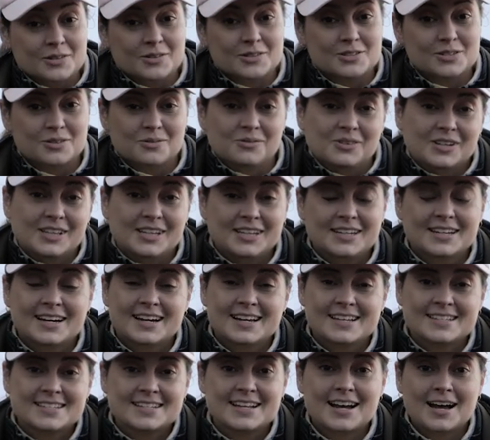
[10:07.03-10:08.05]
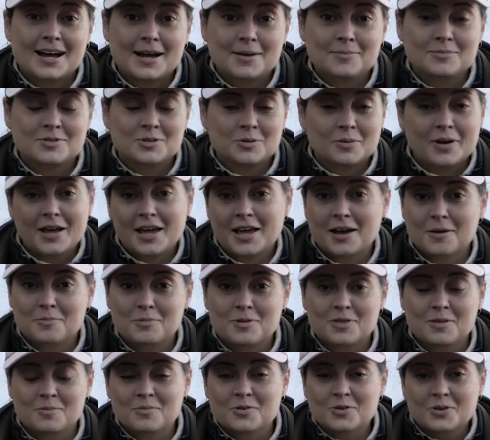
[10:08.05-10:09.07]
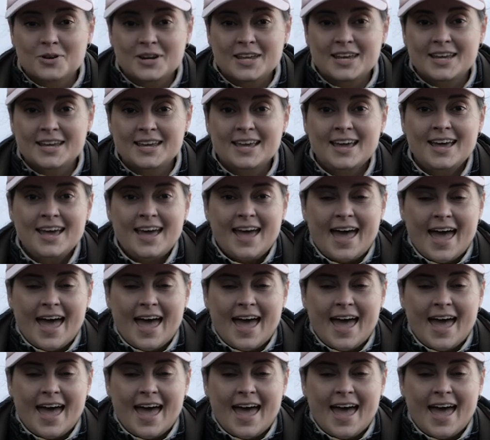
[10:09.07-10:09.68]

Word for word: so it's a really nice time to wake up in the morning.